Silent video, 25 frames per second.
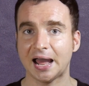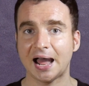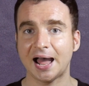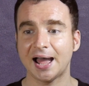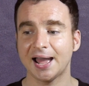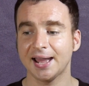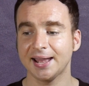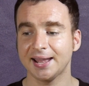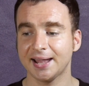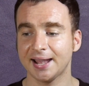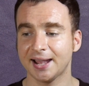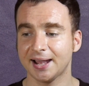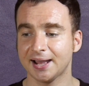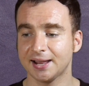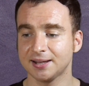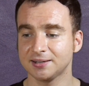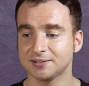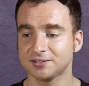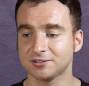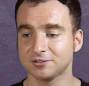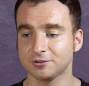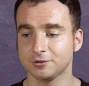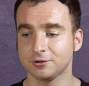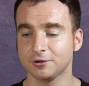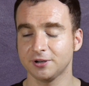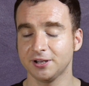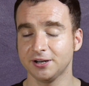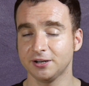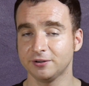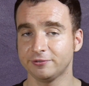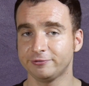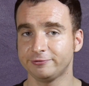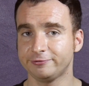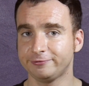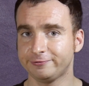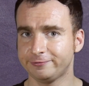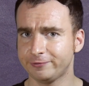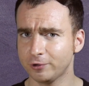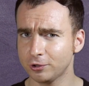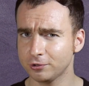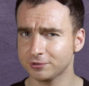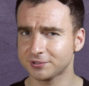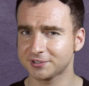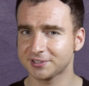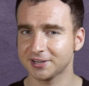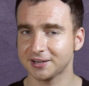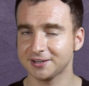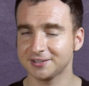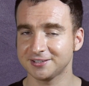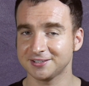And I answer in a
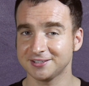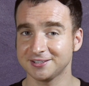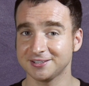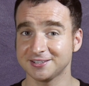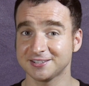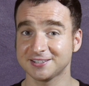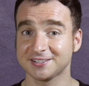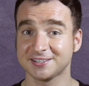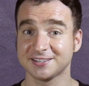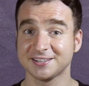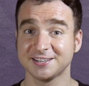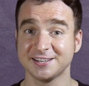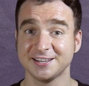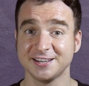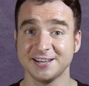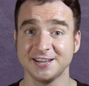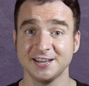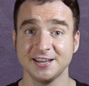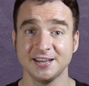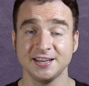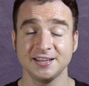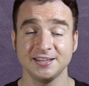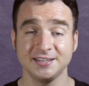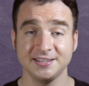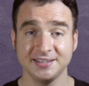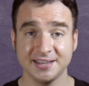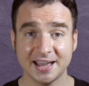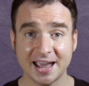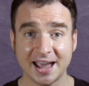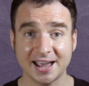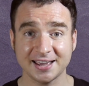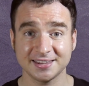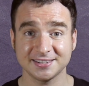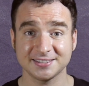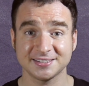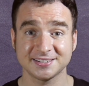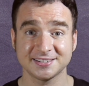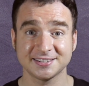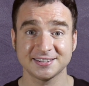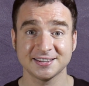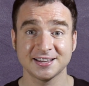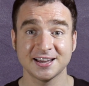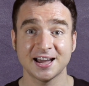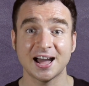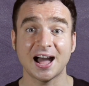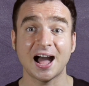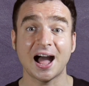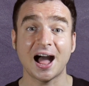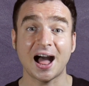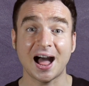full sentence,
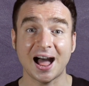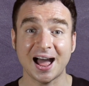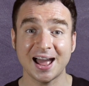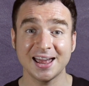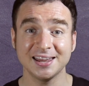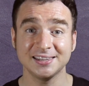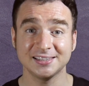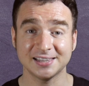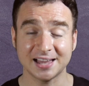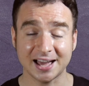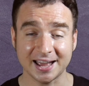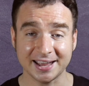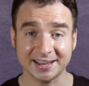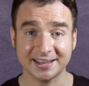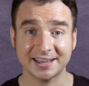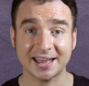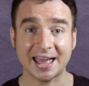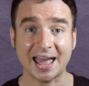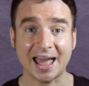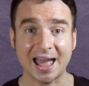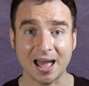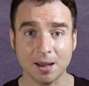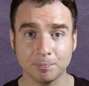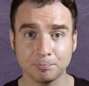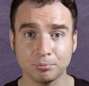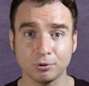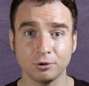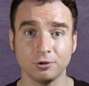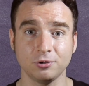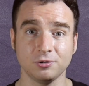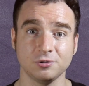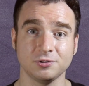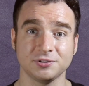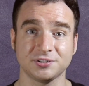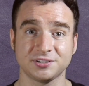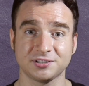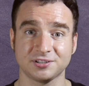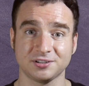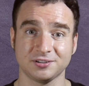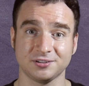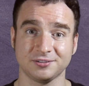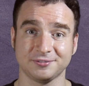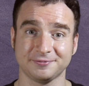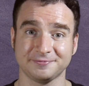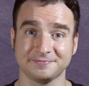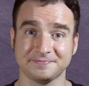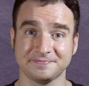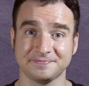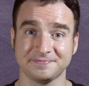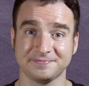yes, I like
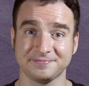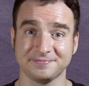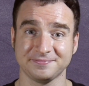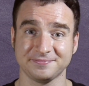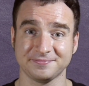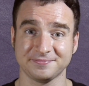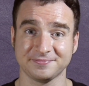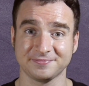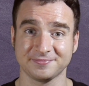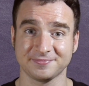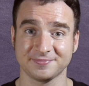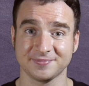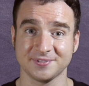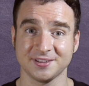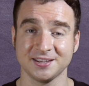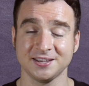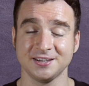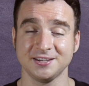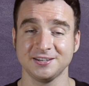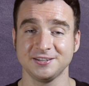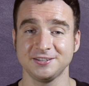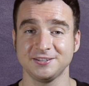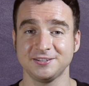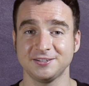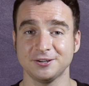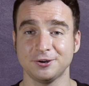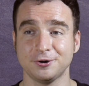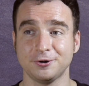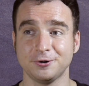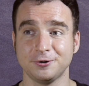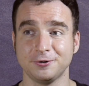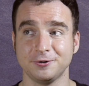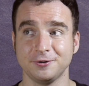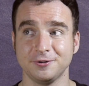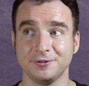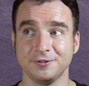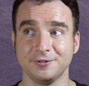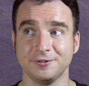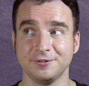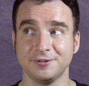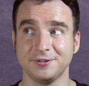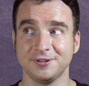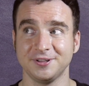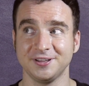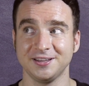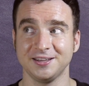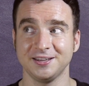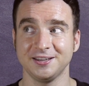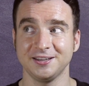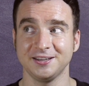apples. So
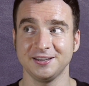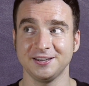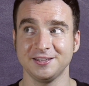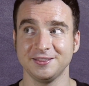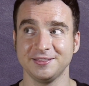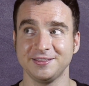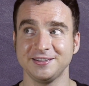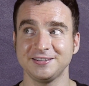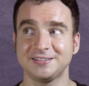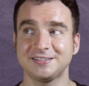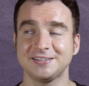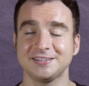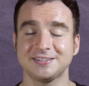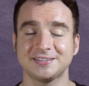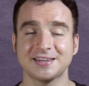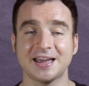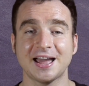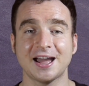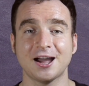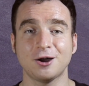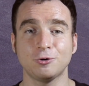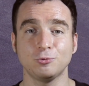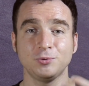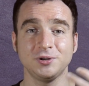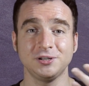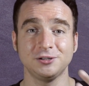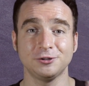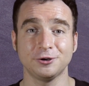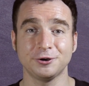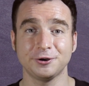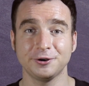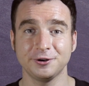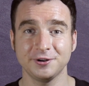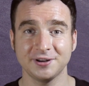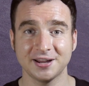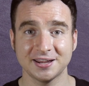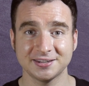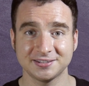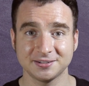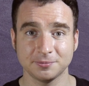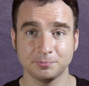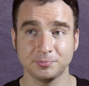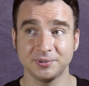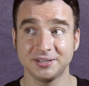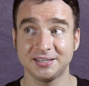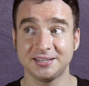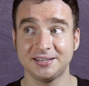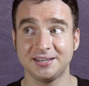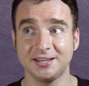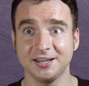this is how we learn as
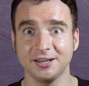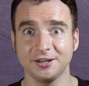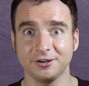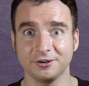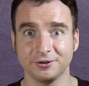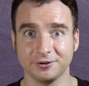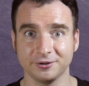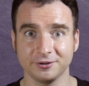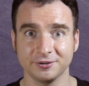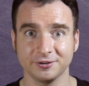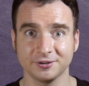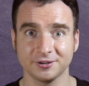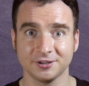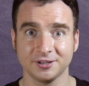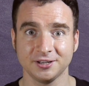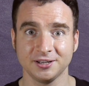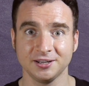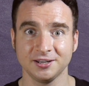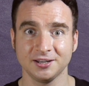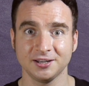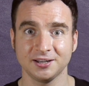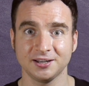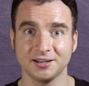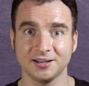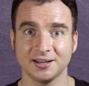a beginner.